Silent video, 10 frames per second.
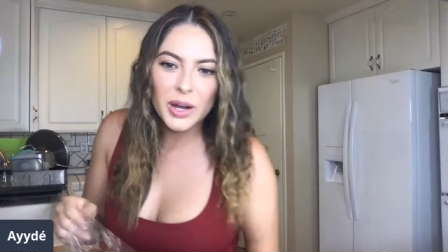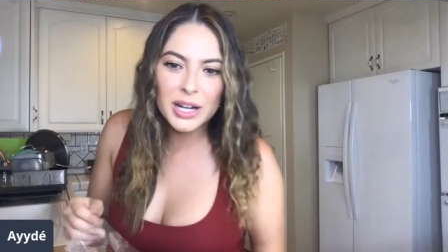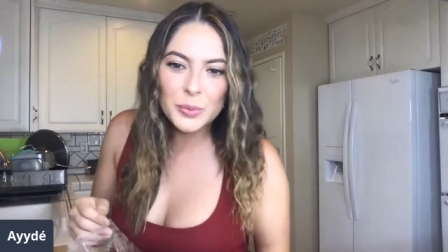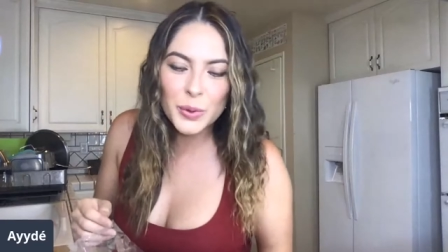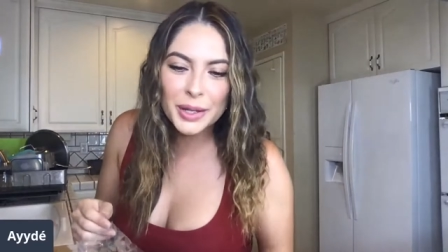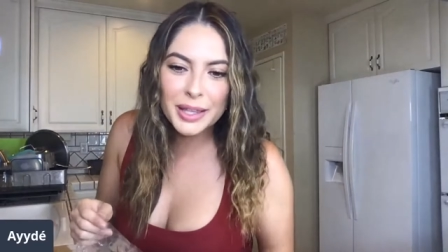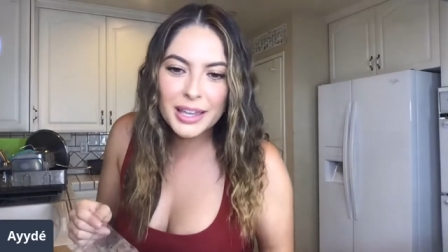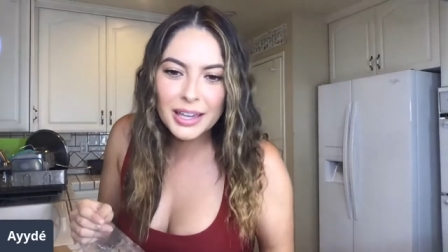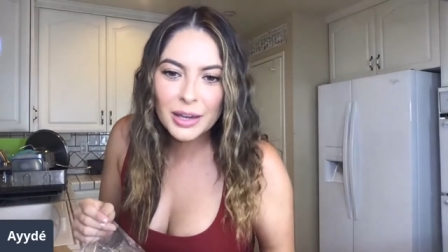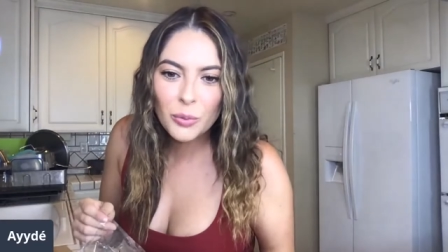What up,
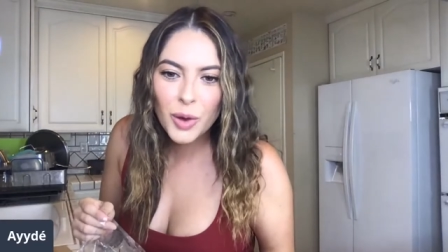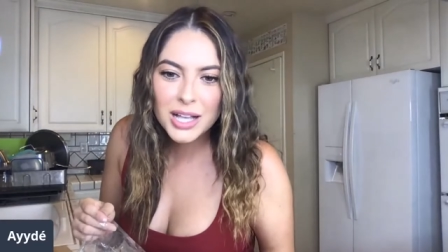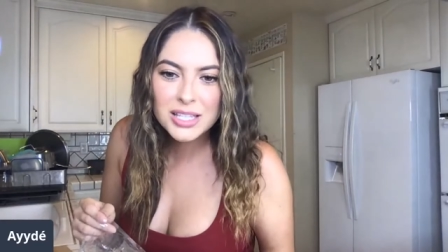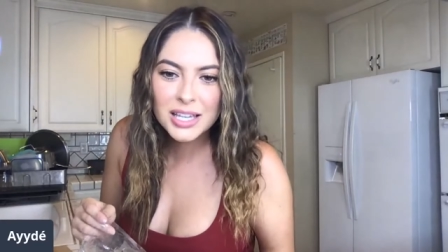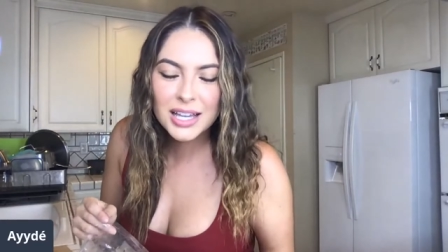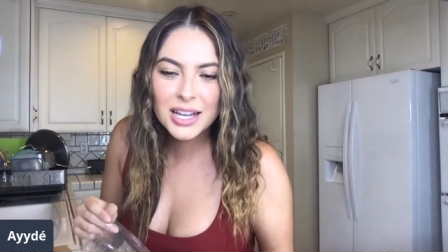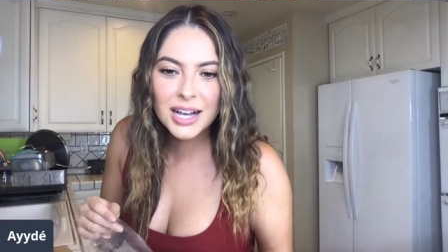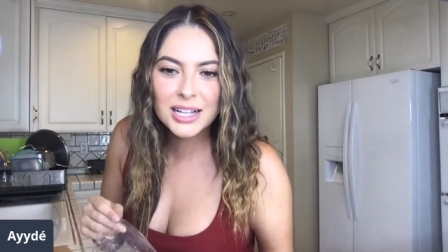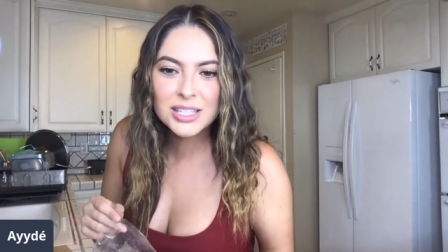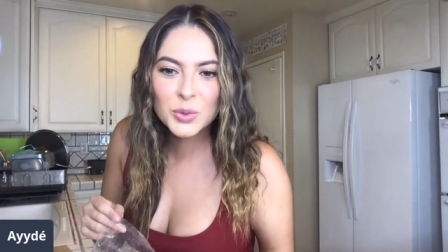Ricky? Watching
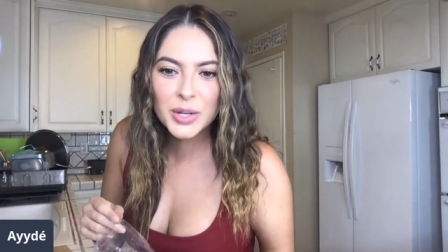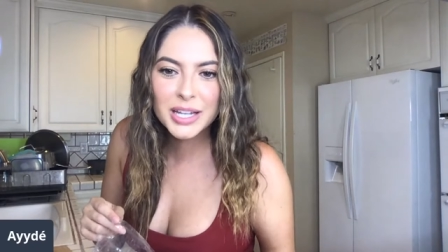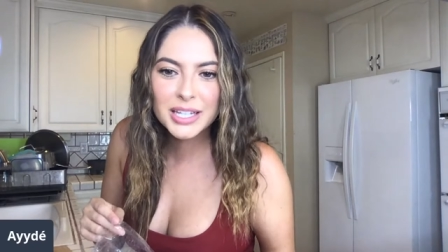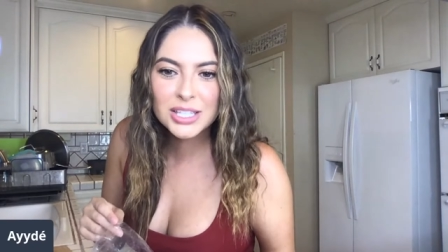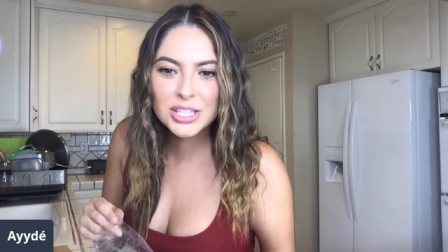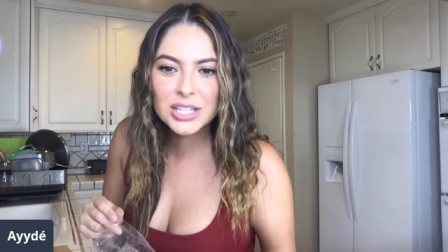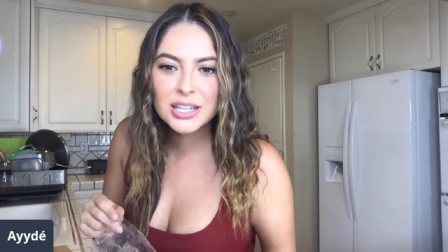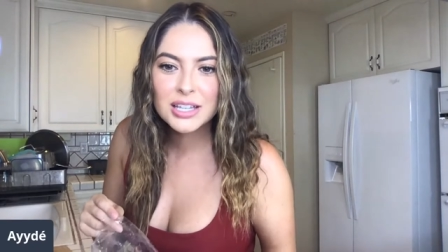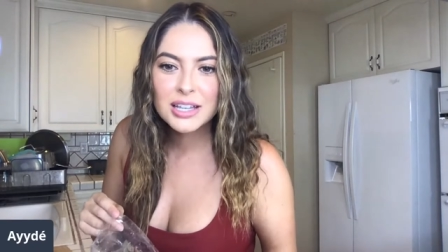on Twitch.